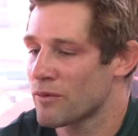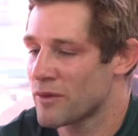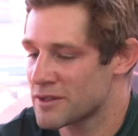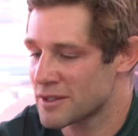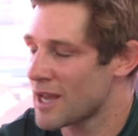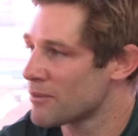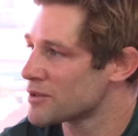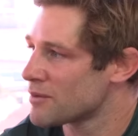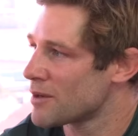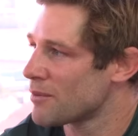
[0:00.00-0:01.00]
the
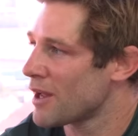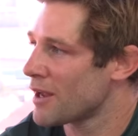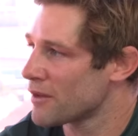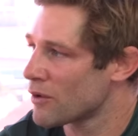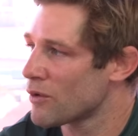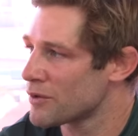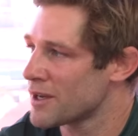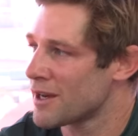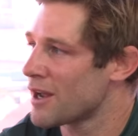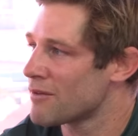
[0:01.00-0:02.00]
Sables want to play and the core
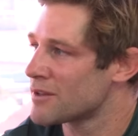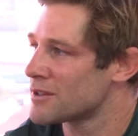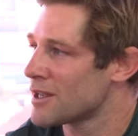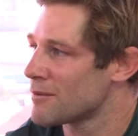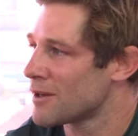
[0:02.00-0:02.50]
DNA of the team.